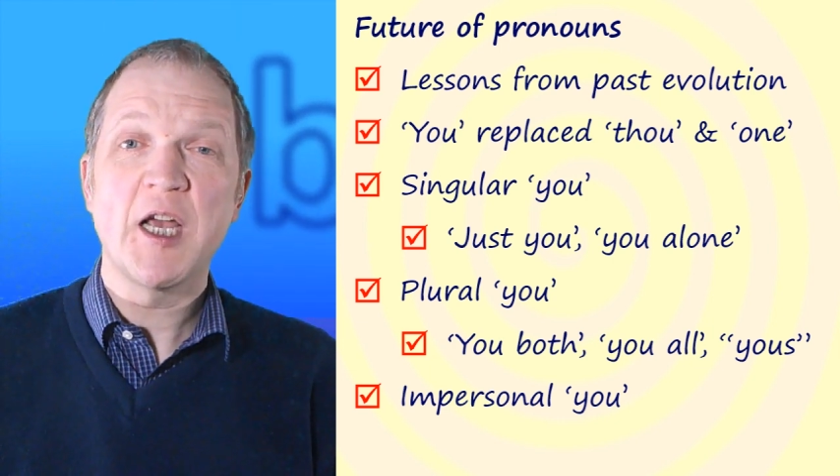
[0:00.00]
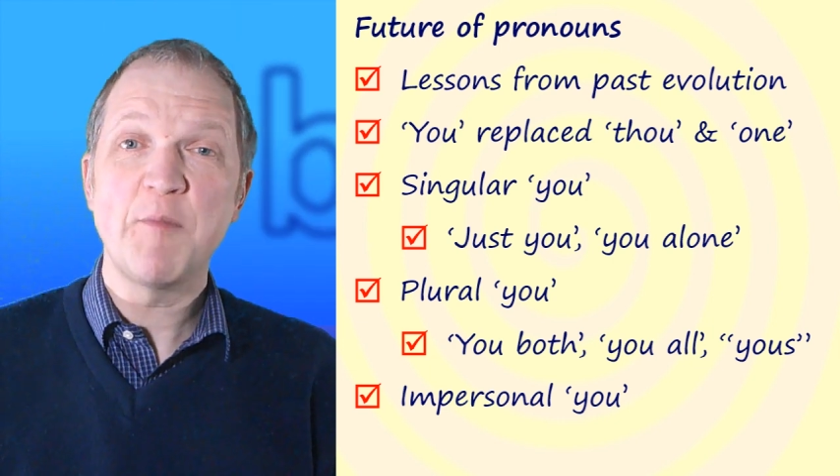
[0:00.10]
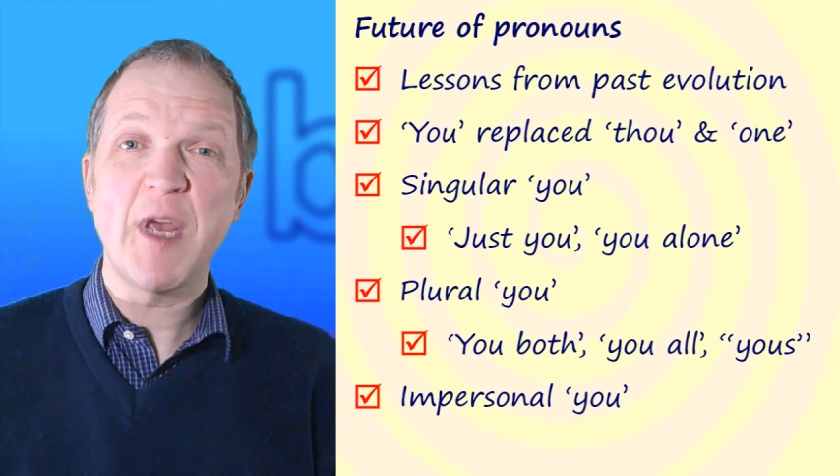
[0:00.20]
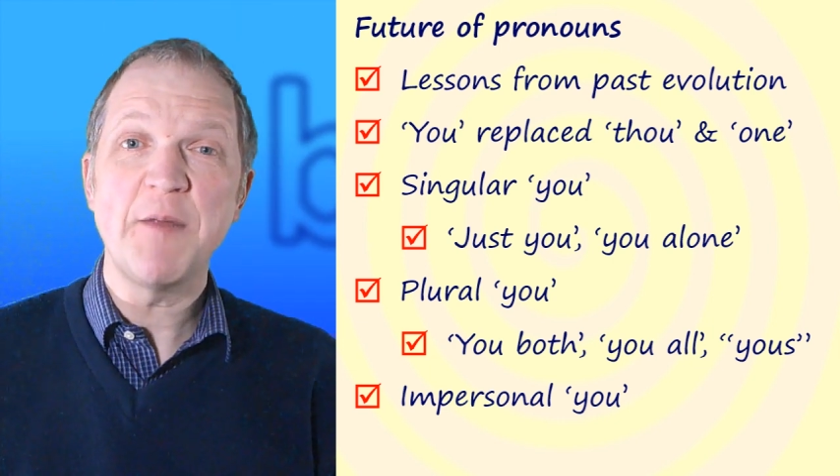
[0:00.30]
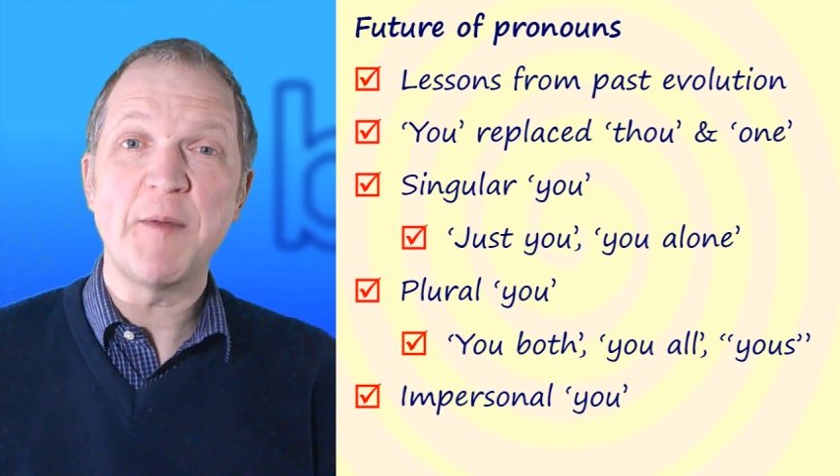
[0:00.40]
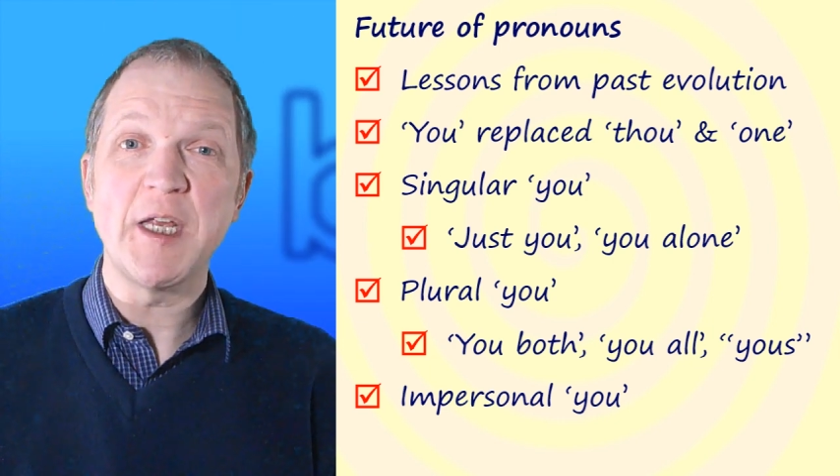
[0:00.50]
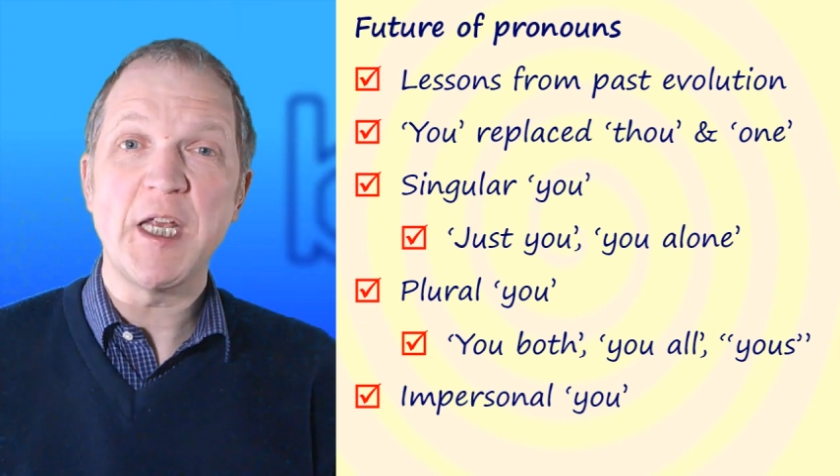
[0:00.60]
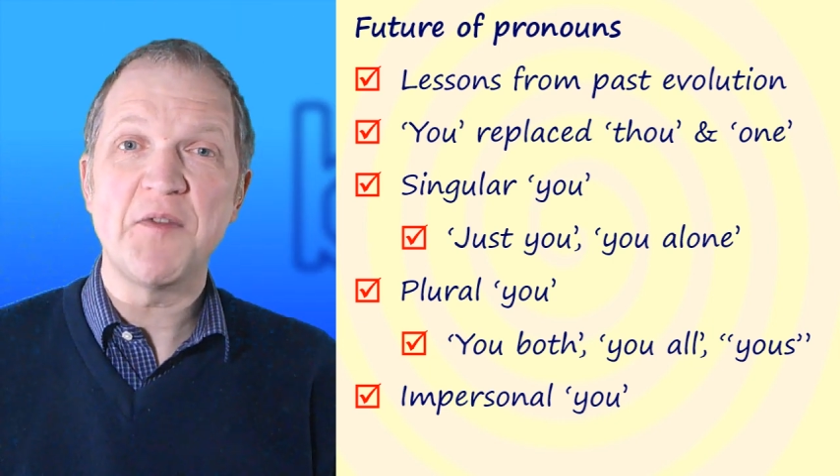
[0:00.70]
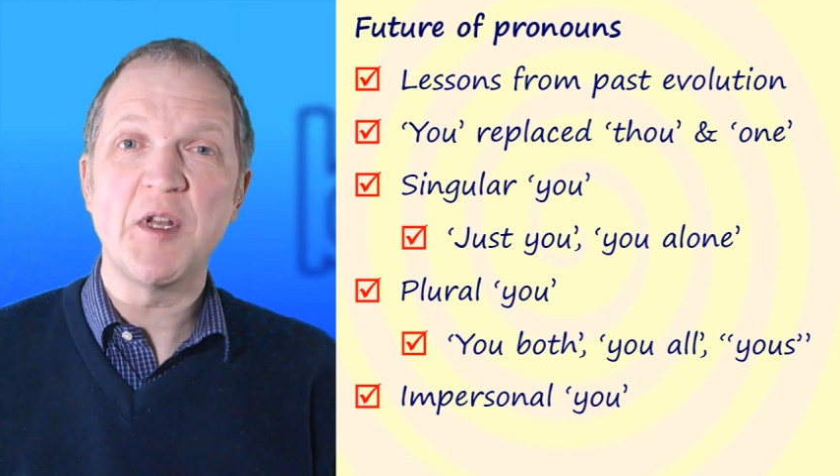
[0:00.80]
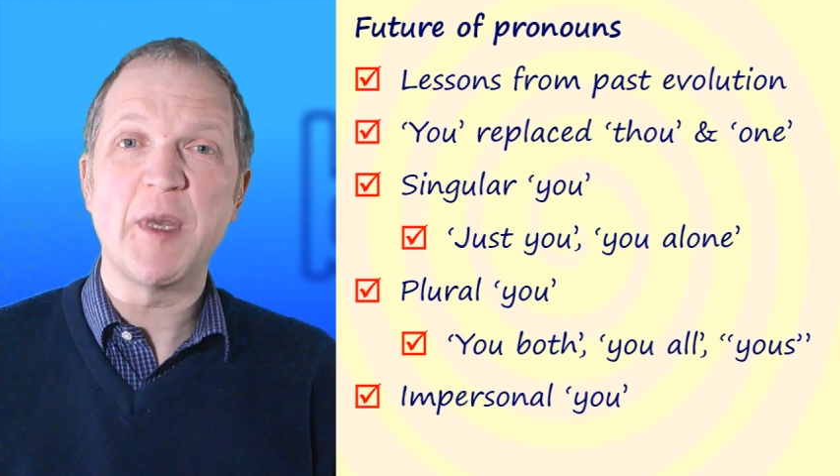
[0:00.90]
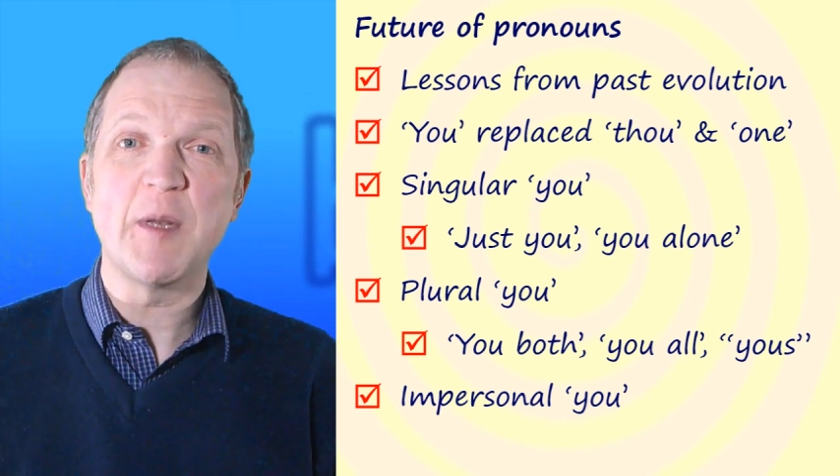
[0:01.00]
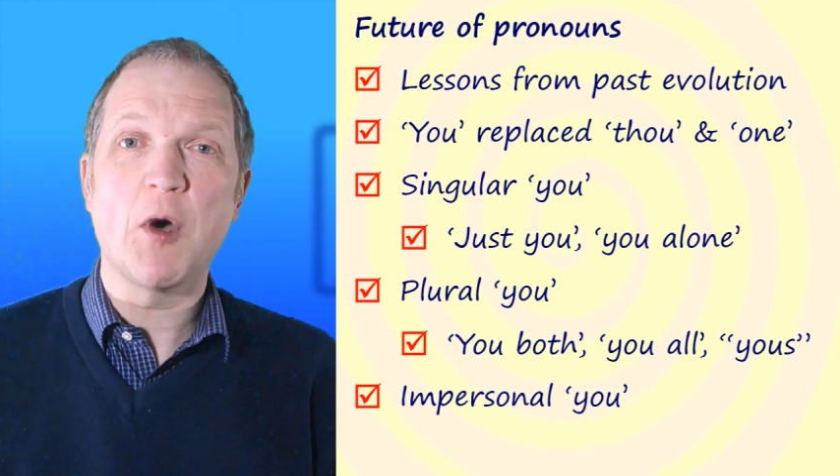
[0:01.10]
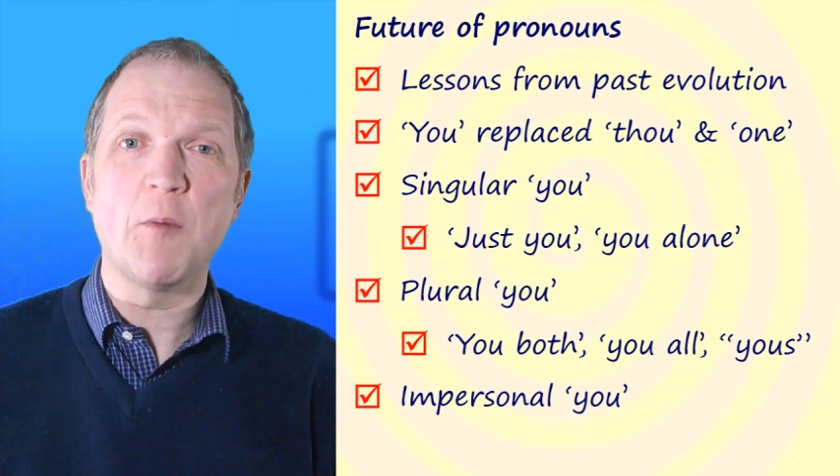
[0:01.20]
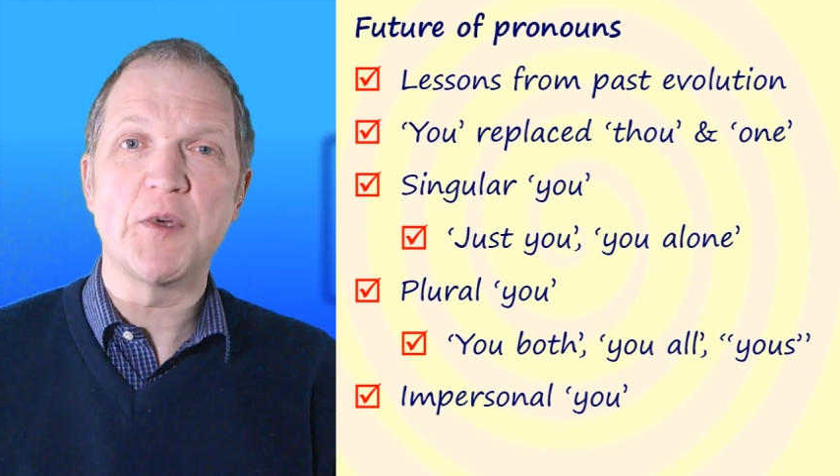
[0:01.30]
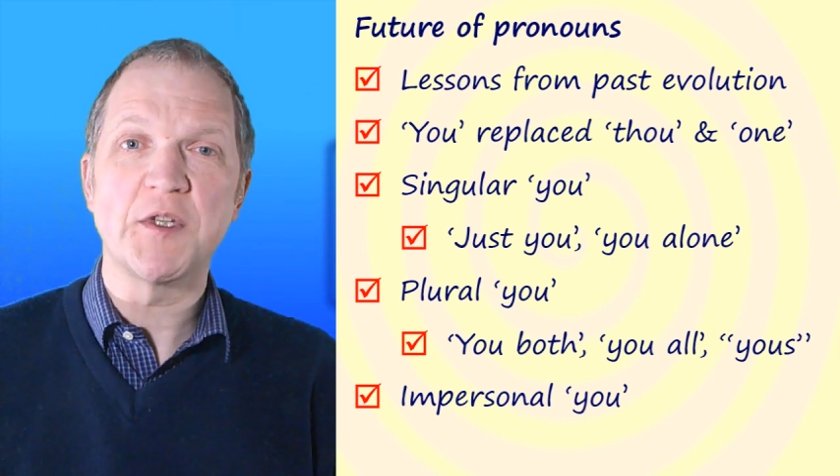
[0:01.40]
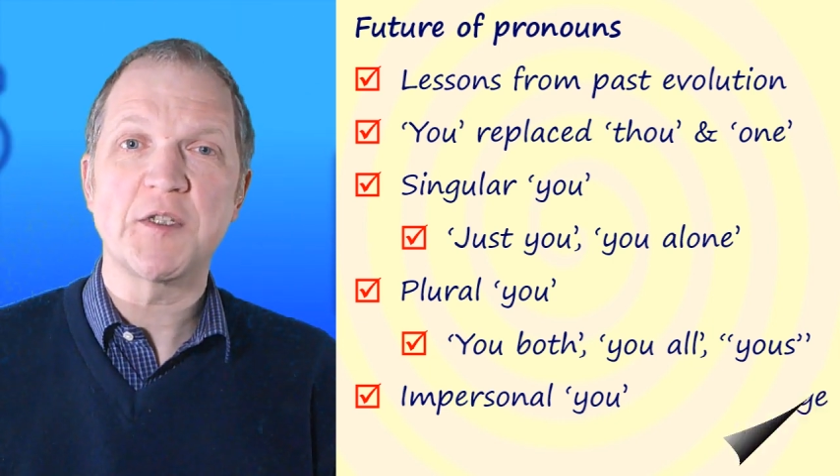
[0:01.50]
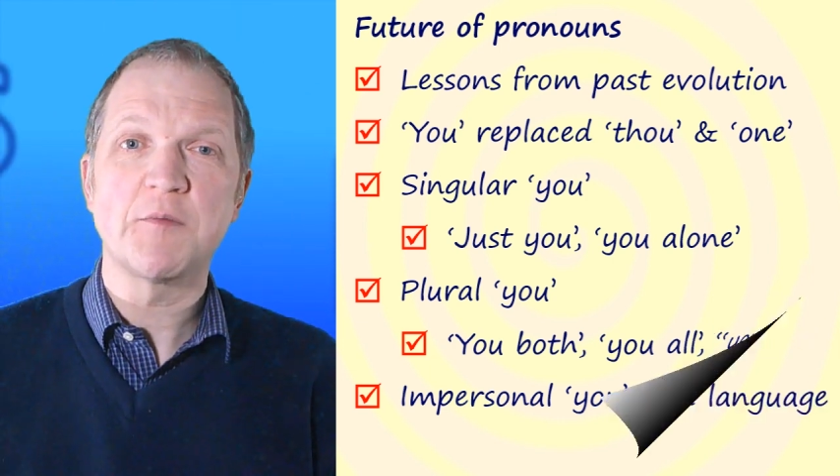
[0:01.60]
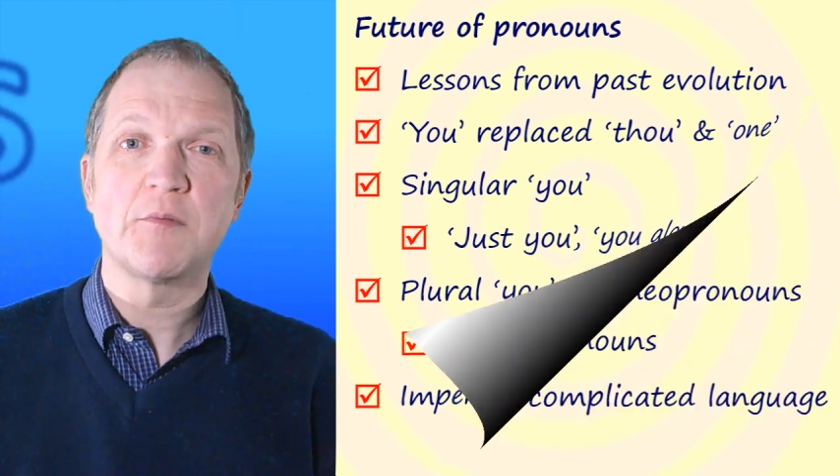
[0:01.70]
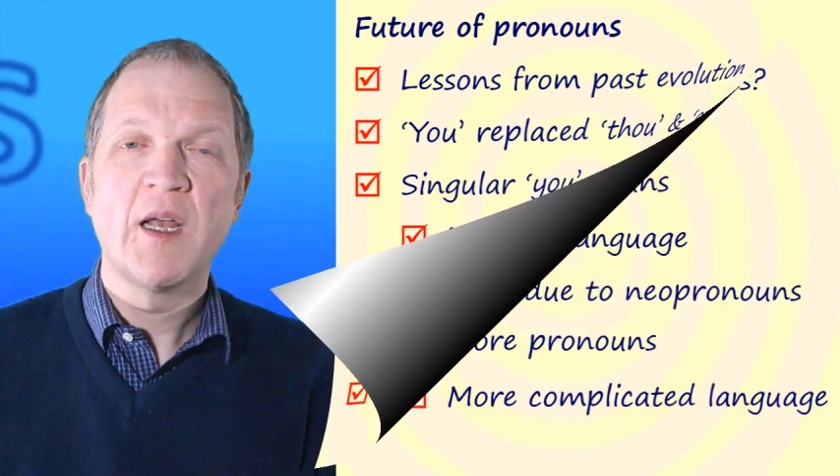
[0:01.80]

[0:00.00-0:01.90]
and maybe even a bit pompous.